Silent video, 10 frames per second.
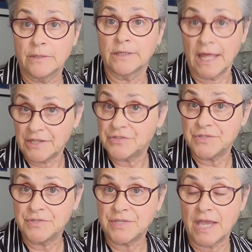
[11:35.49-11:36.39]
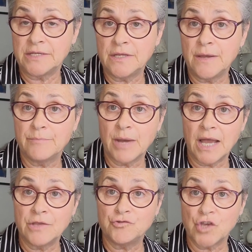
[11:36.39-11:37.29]
Let Us Descend
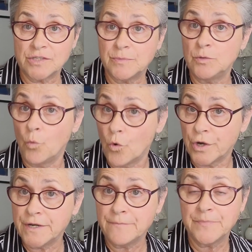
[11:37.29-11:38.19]
by Jesmyn Ward.